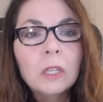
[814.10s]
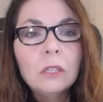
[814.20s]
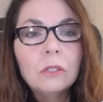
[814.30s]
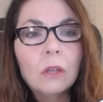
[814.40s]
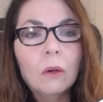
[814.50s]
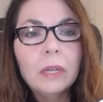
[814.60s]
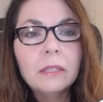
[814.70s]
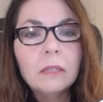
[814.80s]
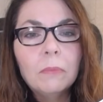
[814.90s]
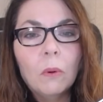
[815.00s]
So
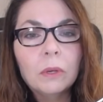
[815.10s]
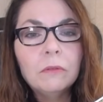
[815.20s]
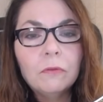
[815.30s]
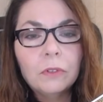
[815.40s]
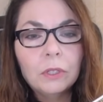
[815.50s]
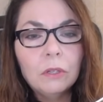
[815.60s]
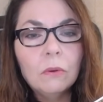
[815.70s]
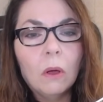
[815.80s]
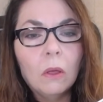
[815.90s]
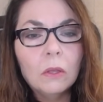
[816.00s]
it's important for
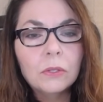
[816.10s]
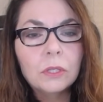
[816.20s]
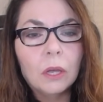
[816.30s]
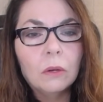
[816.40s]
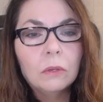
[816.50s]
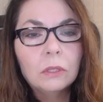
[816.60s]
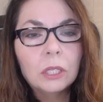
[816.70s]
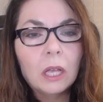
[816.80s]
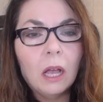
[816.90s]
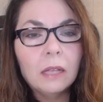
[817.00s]
you also
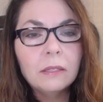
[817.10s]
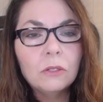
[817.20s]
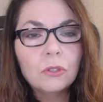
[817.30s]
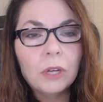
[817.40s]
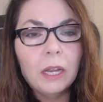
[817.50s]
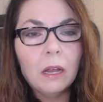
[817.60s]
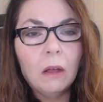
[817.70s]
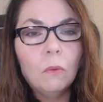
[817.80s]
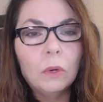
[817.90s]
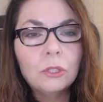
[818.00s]
to concentrate
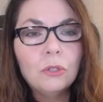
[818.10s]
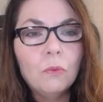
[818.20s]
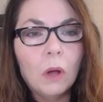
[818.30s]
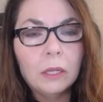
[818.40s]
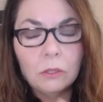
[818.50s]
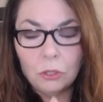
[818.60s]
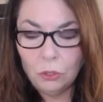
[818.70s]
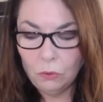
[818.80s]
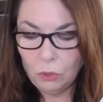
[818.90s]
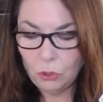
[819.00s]
on what you want
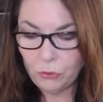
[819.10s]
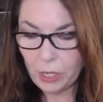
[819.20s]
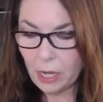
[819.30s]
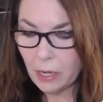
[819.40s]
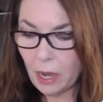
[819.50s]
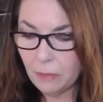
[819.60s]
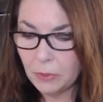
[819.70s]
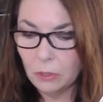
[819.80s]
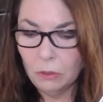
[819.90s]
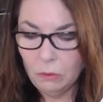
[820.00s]
to create,
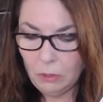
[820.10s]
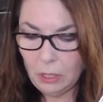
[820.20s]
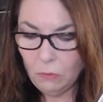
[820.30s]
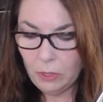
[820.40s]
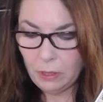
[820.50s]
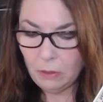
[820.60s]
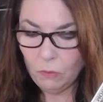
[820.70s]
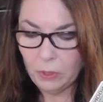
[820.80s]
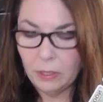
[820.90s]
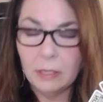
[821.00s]
absolutely,
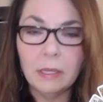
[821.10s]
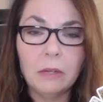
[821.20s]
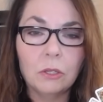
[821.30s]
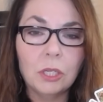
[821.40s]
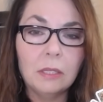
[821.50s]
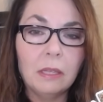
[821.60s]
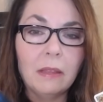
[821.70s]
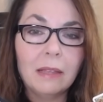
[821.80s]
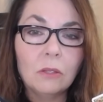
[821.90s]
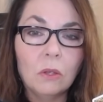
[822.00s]
with these energies. And
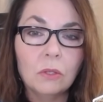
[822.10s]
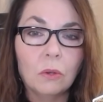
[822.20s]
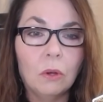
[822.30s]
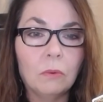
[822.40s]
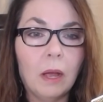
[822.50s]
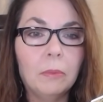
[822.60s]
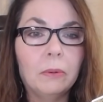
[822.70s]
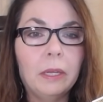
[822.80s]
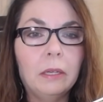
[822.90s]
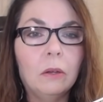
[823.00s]
that's also
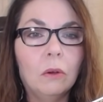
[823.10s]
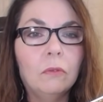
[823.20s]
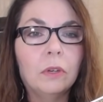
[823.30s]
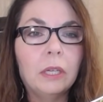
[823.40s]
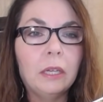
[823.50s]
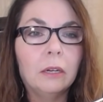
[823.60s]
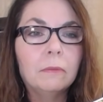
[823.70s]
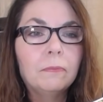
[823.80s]
corroborated over here.